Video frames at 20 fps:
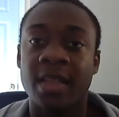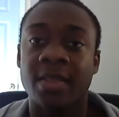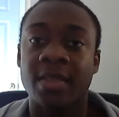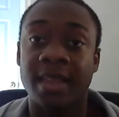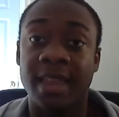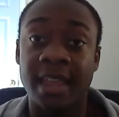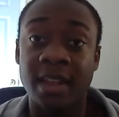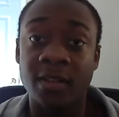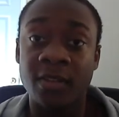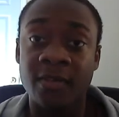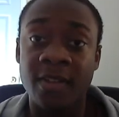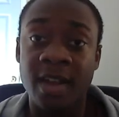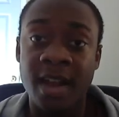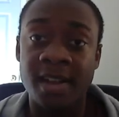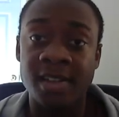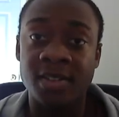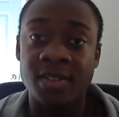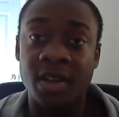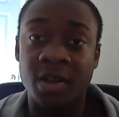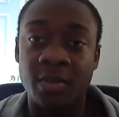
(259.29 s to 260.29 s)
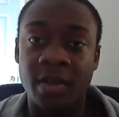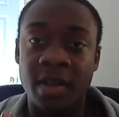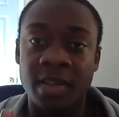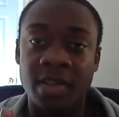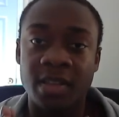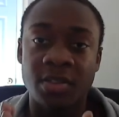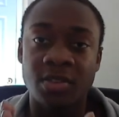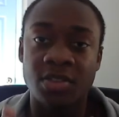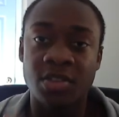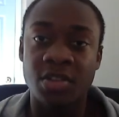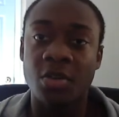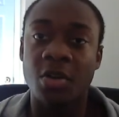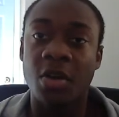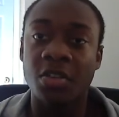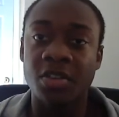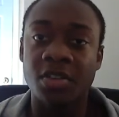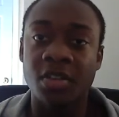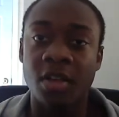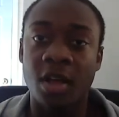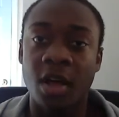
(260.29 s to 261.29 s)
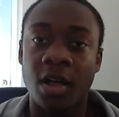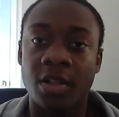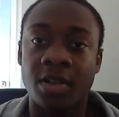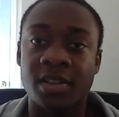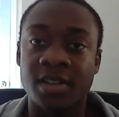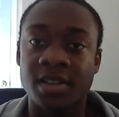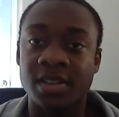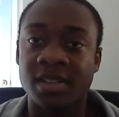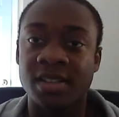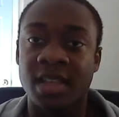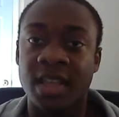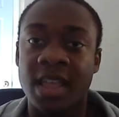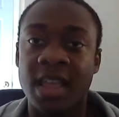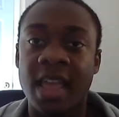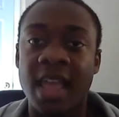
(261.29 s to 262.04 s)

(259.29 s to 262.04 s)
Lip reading: The Kindle Fire is going to run you $200,